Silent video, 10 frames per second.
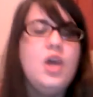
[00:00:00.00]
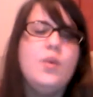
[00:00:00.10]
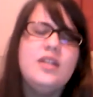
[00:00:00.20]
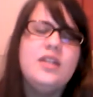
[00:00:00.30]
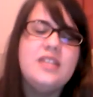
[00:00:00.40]

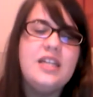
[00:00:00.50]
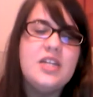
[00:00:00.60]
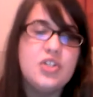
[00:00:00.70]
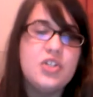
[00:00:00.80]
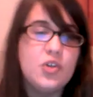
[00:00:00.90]
When a
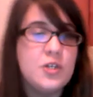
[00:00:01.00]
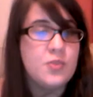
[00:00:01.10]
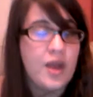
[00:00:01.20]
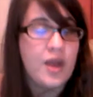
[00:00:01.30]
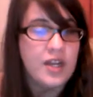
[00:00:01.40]
teenage girl
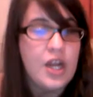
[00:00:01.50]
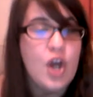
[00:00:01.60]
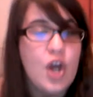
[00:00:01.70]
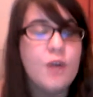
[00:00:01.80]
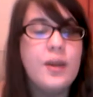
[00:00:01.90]
pregnant,
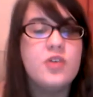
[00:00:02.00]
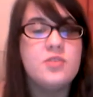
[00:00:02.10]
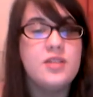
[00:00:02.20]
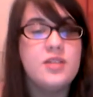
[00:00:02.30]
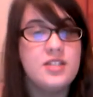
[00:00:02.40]
her parents
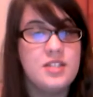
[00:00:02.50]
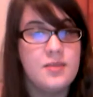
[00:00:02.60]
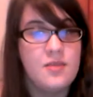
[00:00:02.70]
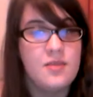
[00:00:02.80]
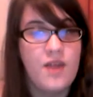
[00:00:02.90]
must
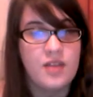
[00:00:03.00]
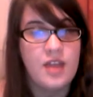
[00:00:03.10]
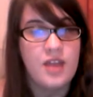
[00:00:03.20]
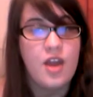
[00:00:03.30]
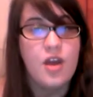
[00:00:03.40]
accept the fact that